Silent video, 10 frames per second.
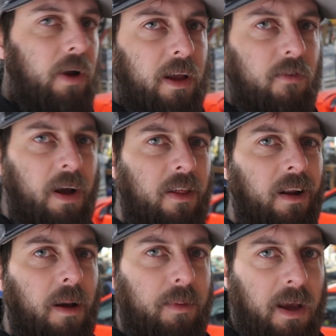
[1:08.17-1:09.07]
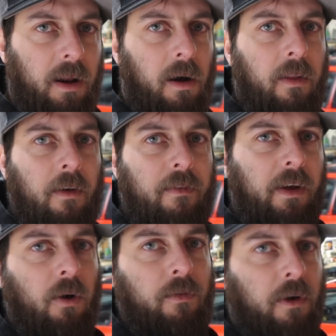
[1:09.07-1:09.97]
I give you guys an update on the
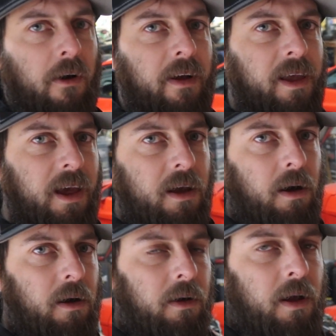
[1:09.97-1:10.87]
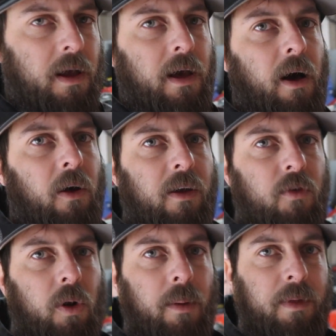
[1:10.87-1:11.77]
Fiero Ferrari kit car, I'll give you
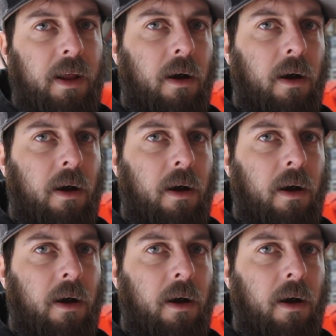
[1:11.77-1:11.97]
an update